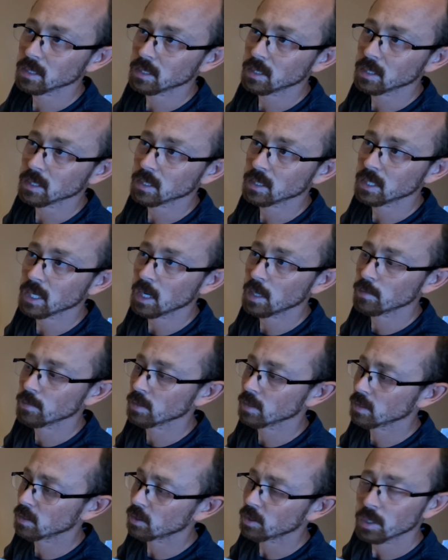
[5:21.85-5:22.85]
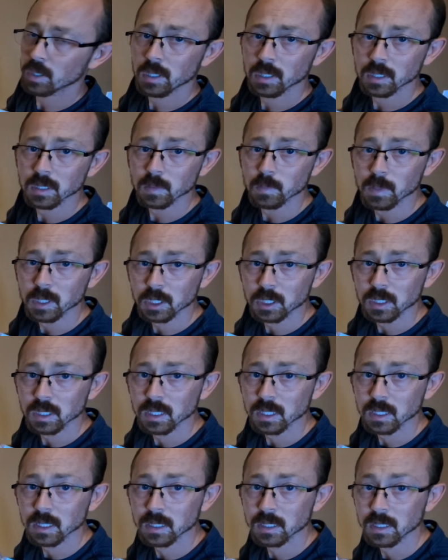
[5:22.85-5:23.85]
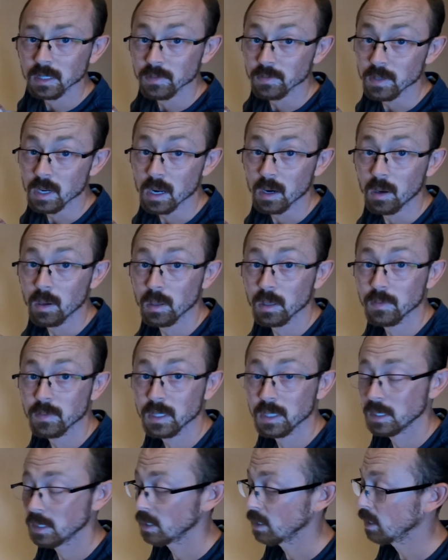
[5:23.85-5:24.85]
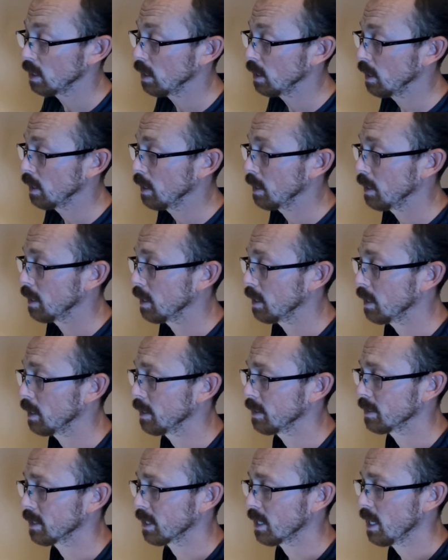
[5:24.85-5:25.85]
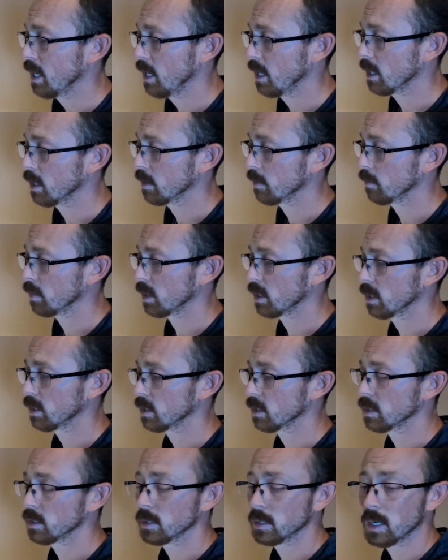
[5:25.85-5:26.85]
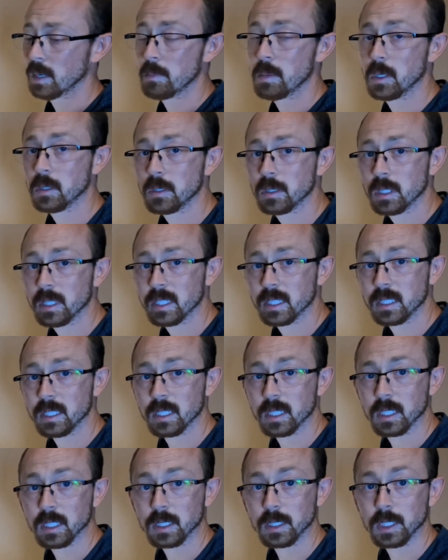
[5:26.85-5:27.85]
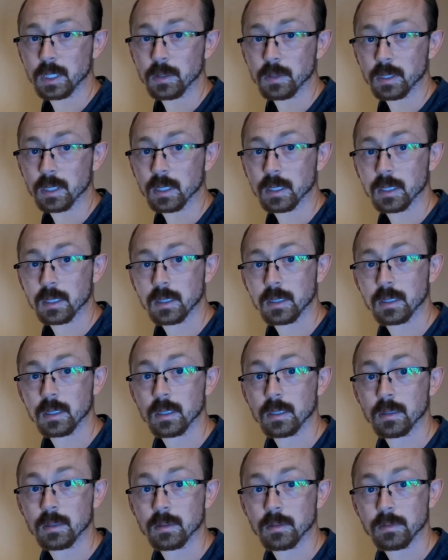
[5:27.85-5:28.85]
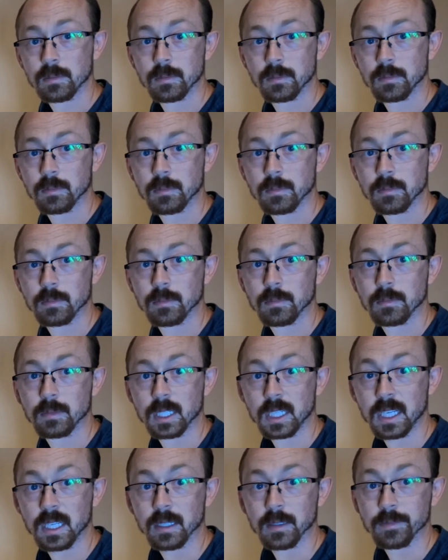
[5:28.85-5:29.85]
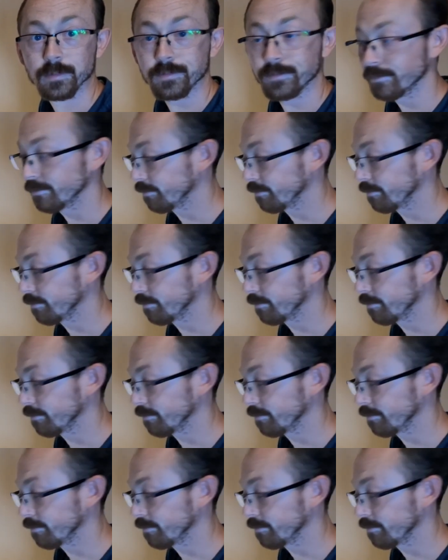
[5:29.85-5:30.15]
is to salvage as much of this, if not all of it, uh, as I can, because I'm most likely gonna use it again.